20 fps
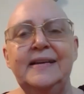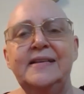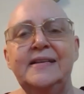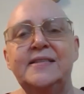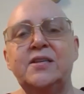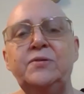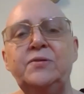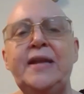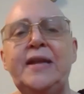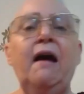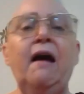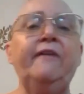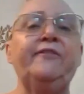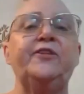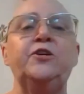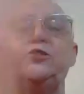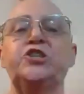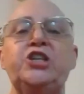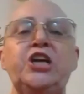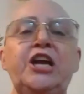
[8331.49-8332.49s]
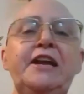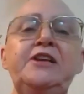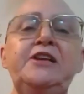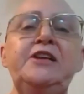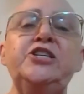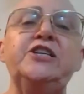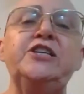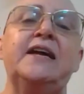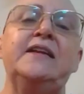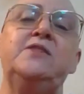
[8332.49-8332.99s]
So now if you
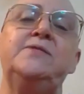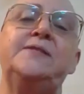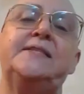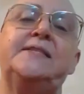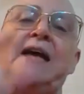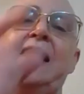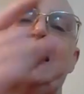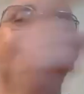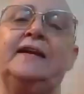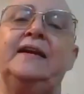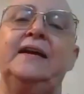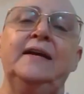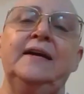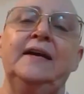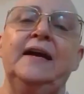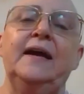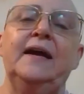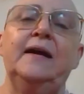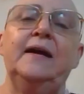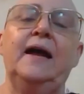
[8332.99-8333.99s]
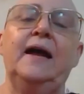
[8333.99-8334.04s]
change it and you say